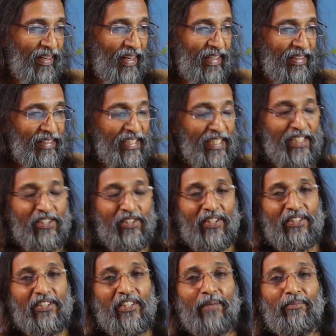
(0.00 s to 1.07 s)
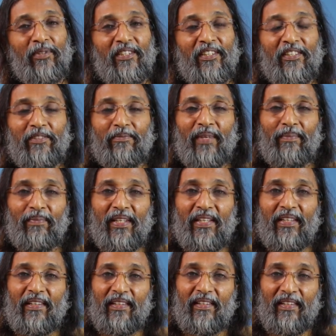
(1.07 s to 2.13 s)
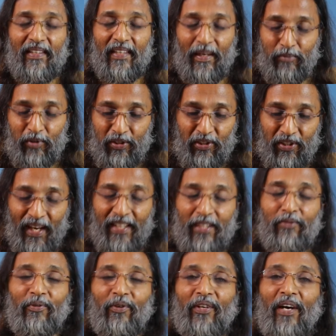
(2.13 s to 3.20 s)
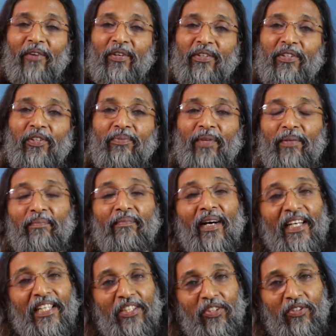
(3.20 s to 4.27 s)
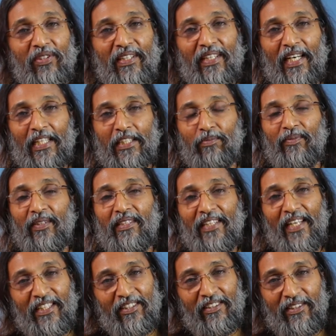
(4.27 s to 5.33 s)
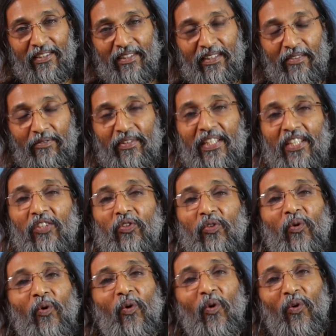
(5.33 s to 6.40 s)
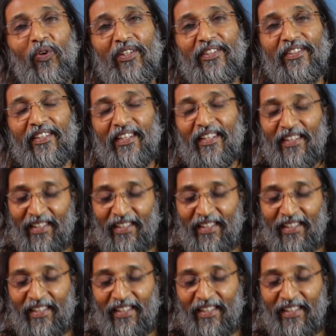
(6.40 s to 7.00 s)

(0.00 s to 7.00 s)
And these conceptions may be abstract for our human mind to grasp, yet we need to hold